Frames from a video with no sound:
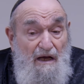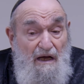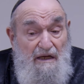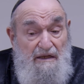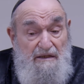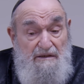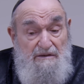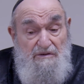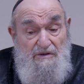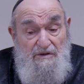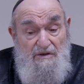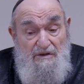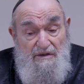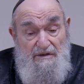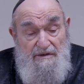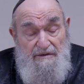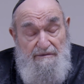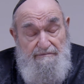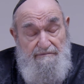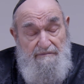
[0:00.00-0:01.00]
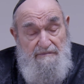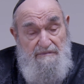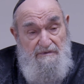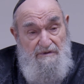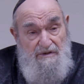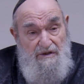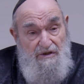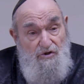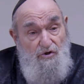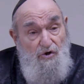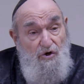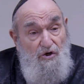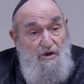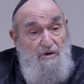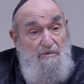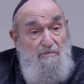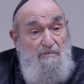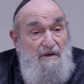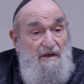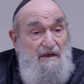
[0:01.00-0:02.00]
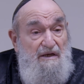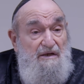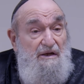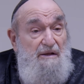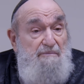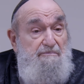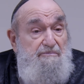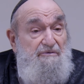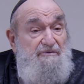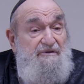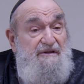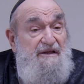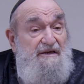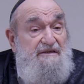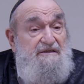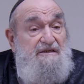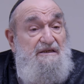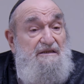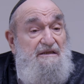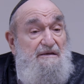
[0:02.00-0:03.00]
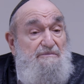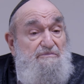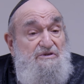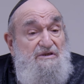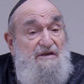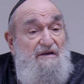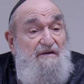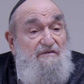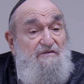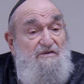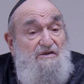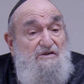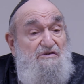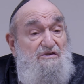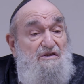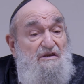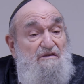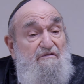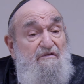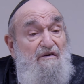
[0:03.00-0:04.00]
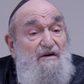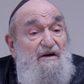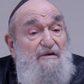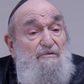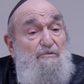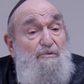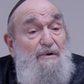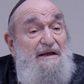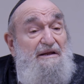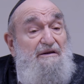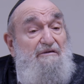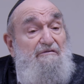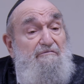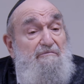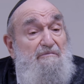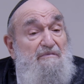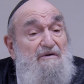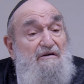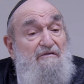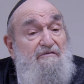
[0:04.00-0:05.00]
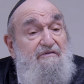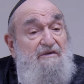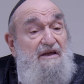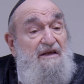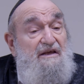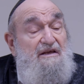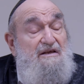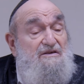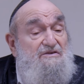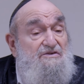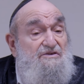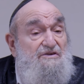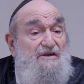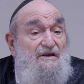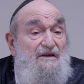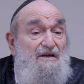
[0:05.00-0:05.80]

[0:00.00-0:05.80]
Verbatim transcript: And uh, the Goyim, how they protected themselves is the divine right of, of kings,